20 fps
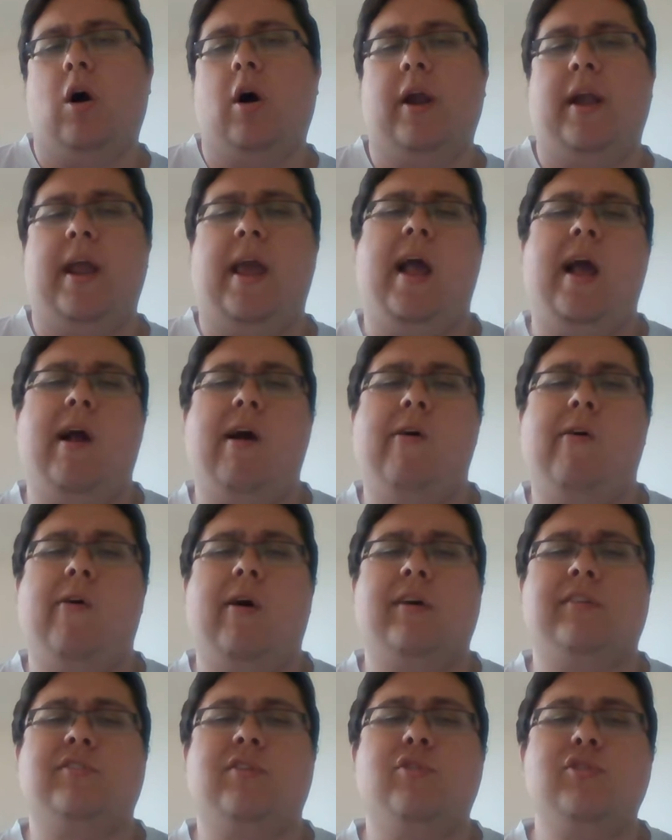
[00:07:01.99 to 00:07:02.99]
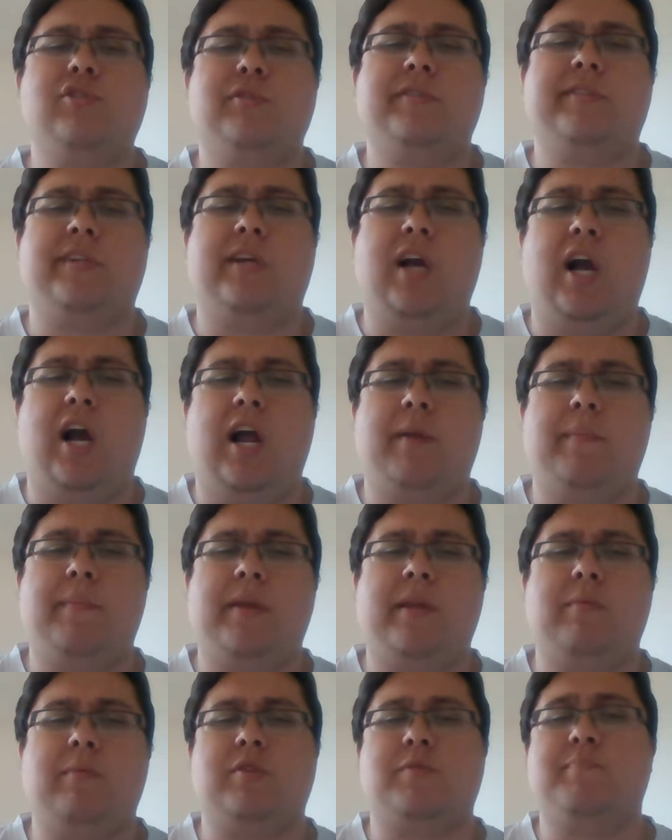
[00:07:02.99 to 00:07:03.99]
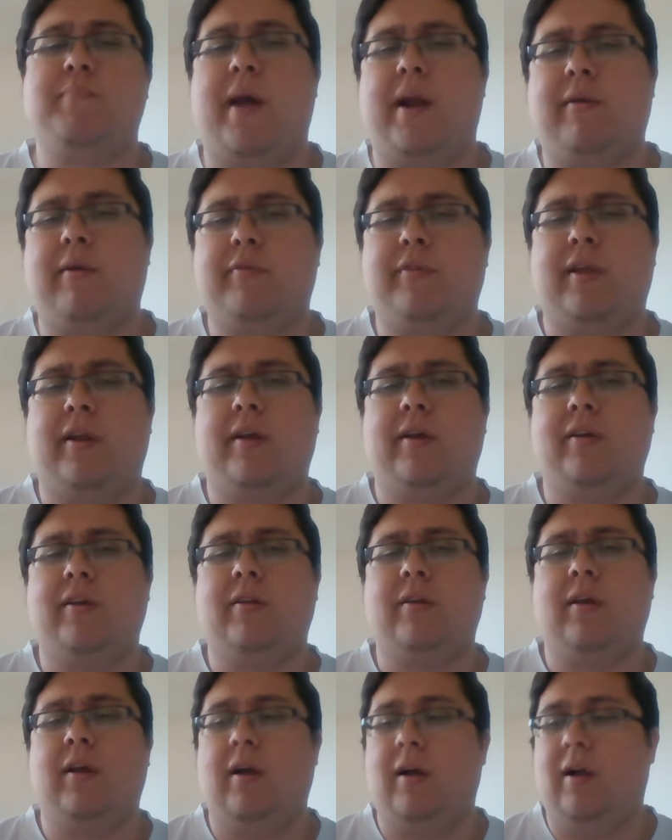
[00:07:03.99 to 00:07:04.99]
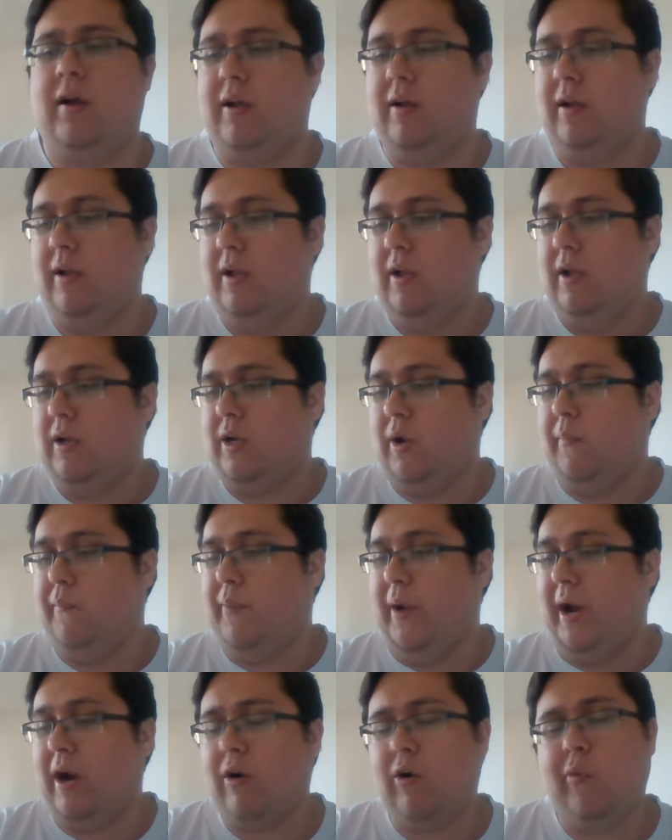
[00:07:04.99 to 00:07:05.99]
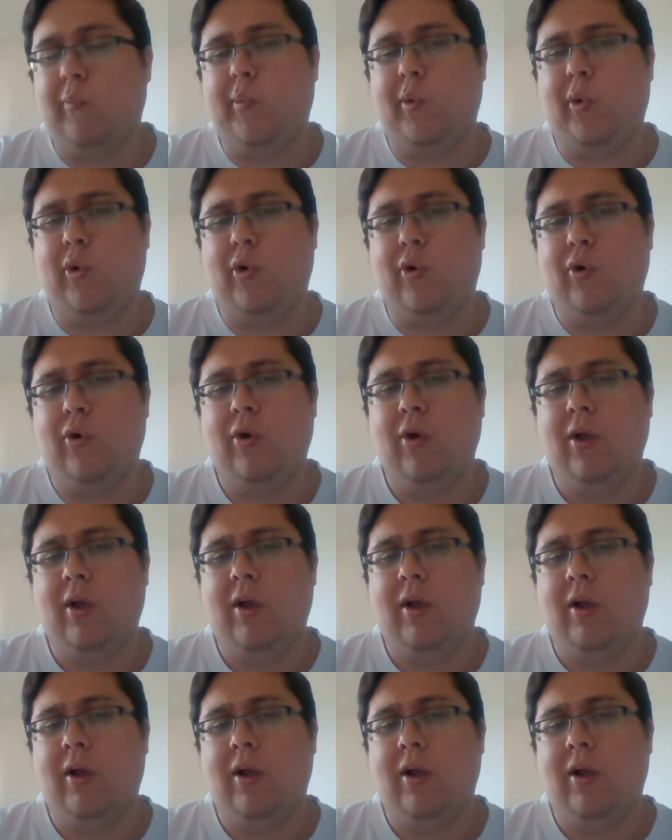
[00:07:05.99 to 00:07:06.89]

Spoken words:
on how a socialist economy was better than a comparable